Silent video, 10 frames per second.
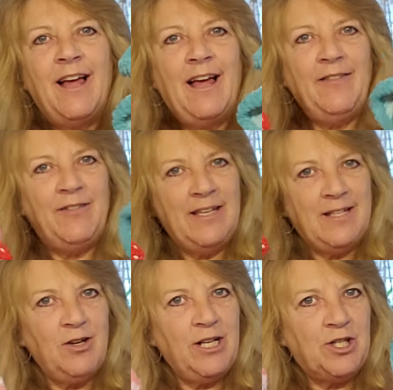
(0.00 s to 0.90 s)
and these
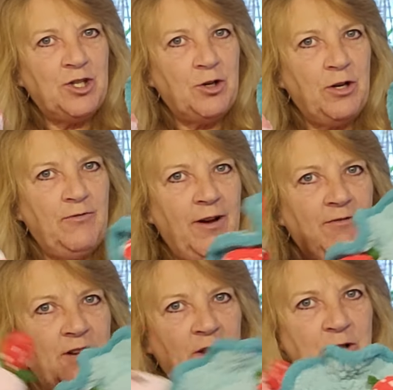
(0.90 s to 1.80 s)
are each
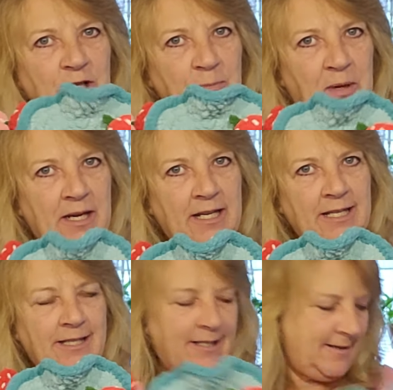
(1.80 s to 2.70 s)
$35 a
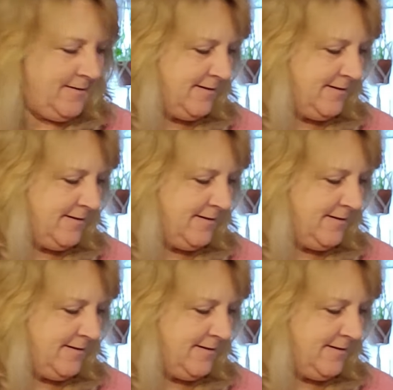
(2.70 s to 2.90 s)
piece.